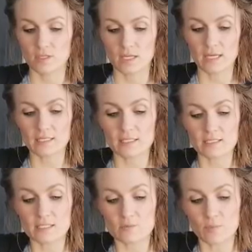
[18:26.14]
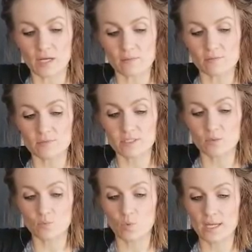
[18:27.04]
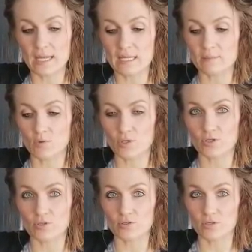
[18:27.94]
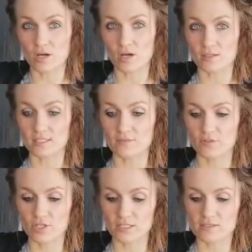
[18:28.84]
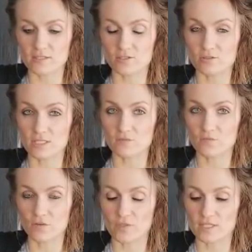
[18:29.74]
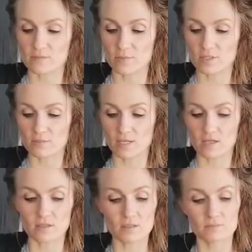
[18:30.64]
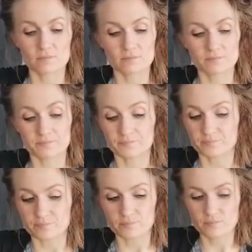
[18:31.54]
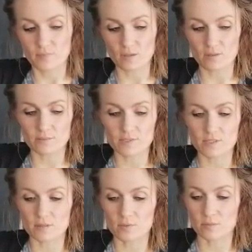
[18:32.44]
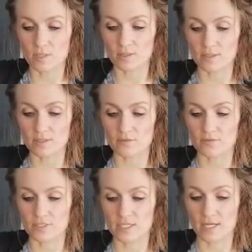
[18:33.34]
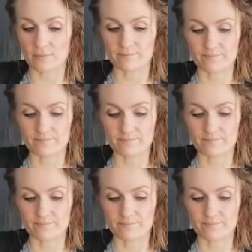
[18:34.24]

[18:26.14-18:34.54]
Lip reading: and this is probably way more kefir grains than you need for this much milk. I'm just going to put them all in here for today.